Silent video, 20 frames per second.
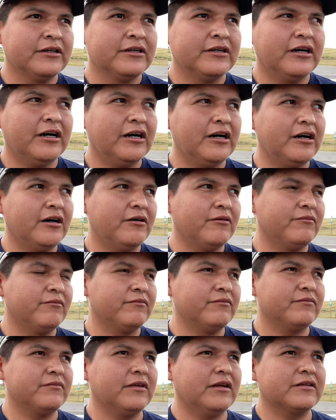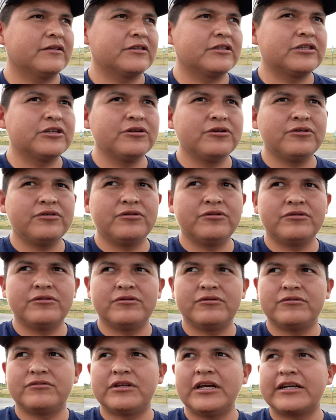um,
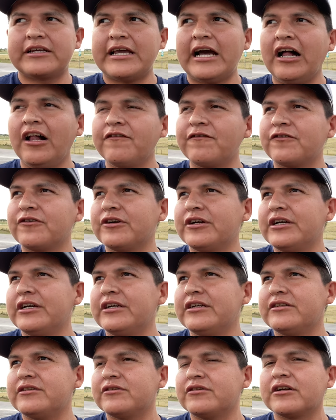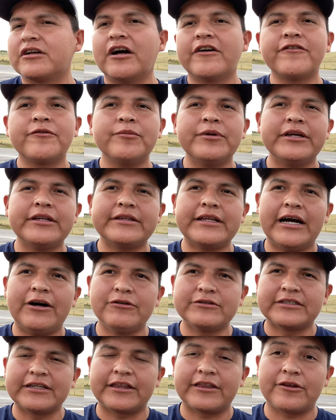to the cavalry, to the government, that
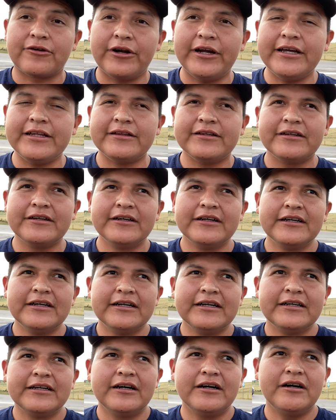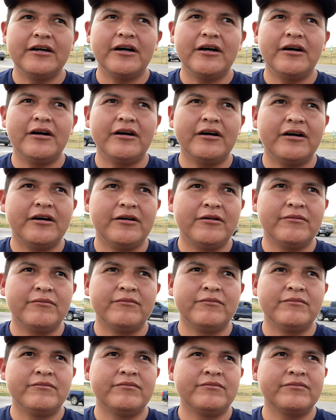was a threat.
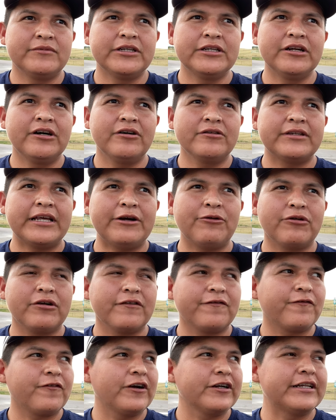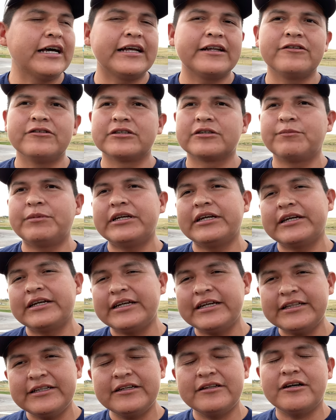Um, you know, they were afraid that it was be an
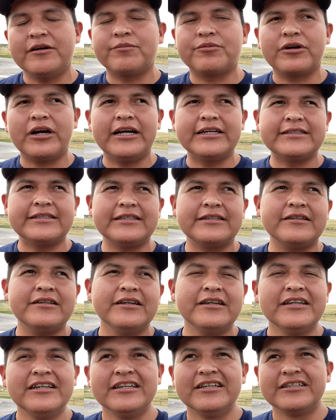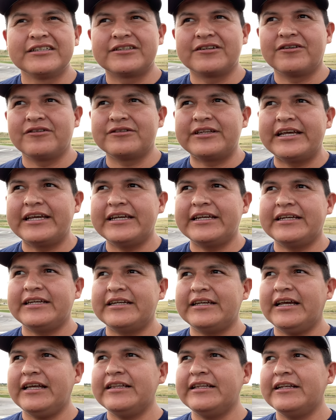Indian uprising, so they
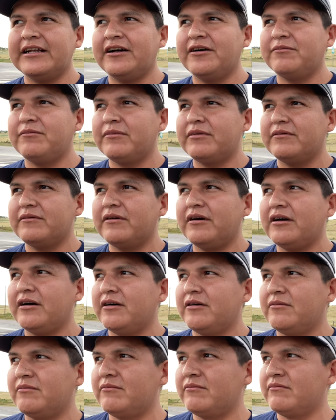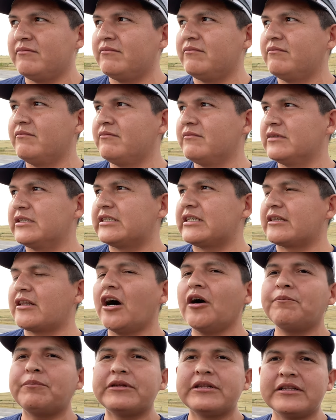ended up um,
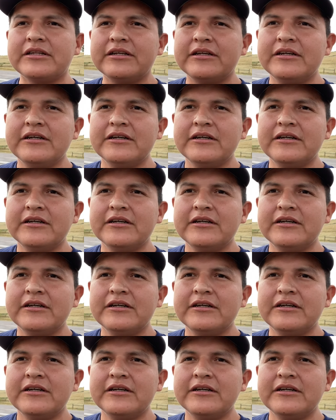stopping